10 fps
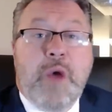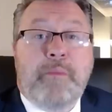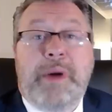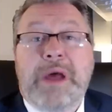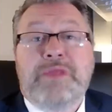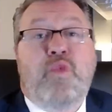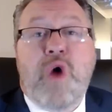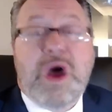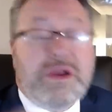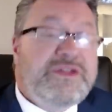but
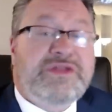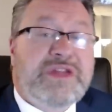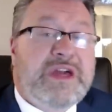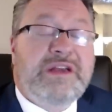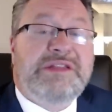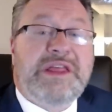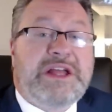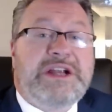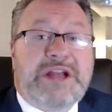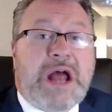one of the things that they
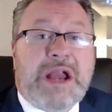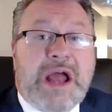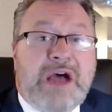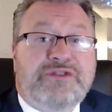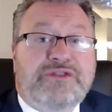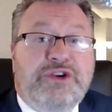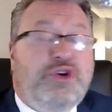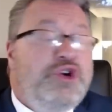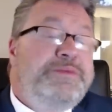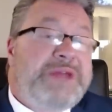did not have to,
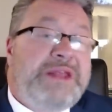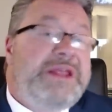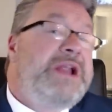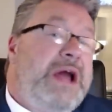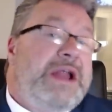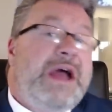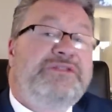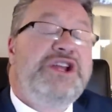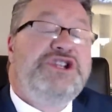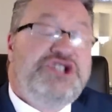hoops they did not have
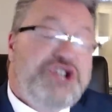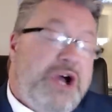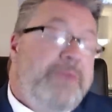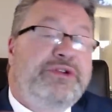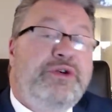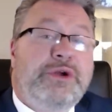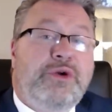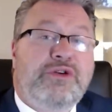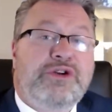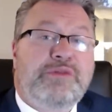to jump through in
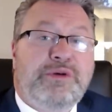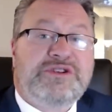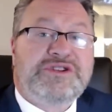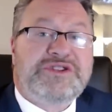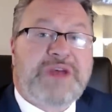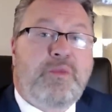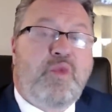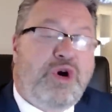order to purchase them